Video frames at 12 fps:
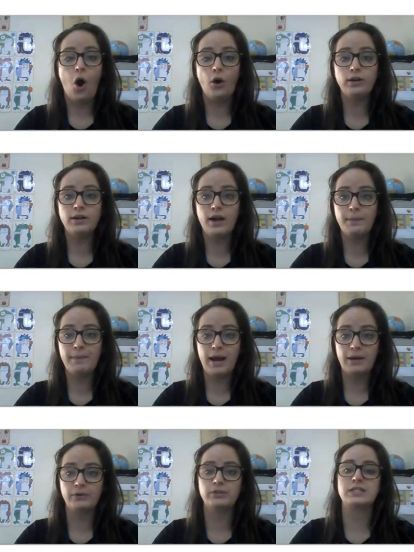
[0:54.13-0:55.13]
Online
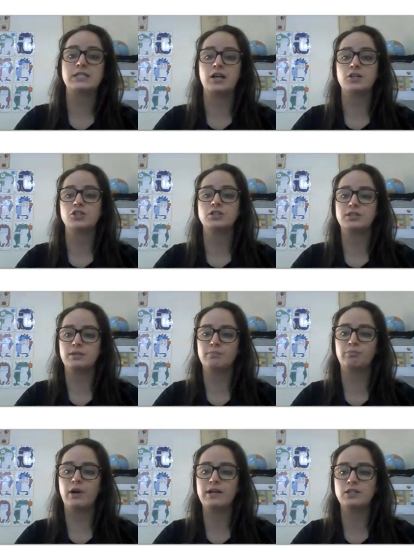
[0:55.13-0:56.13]
panel discussions and
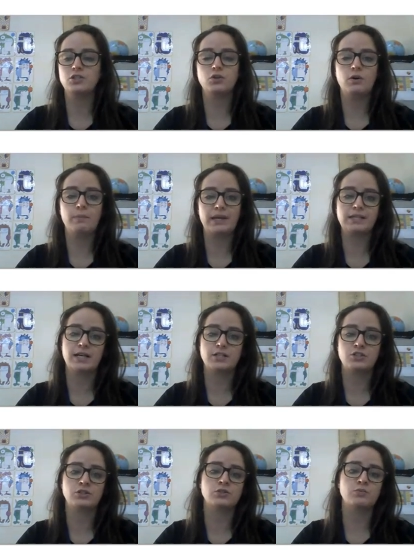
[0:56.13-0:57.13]
brainstorming
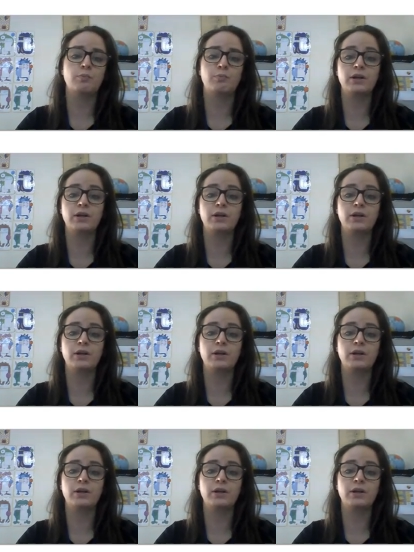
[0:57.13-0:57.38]
sessions will